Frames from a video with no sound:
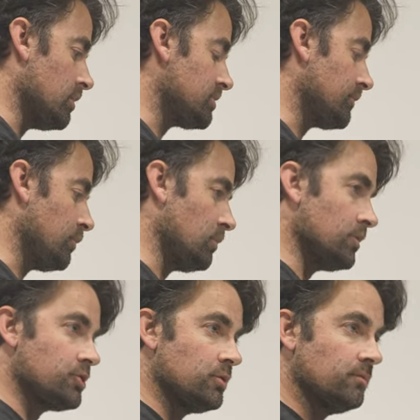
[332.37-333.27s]
so if you were to
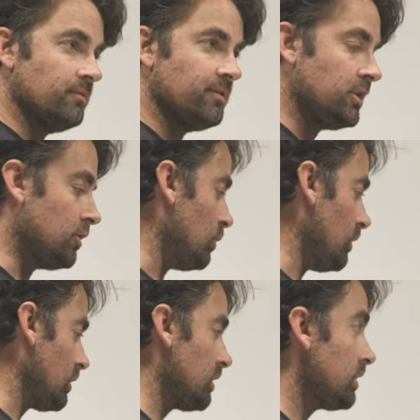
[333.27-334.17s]
shoot video
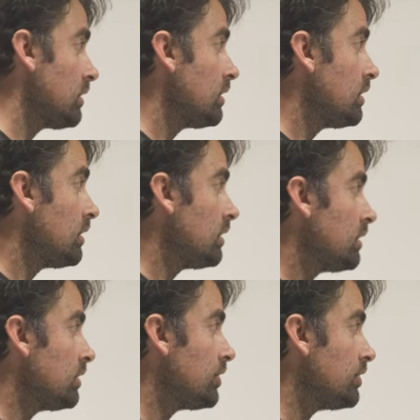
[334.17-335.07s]
work,
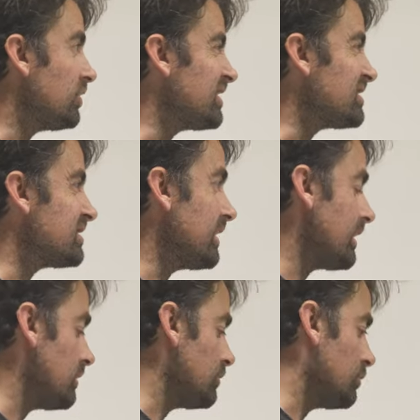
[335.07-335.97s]
you could see
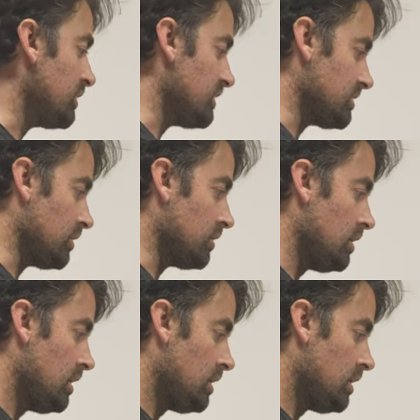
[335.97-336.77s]
that a little bit easier.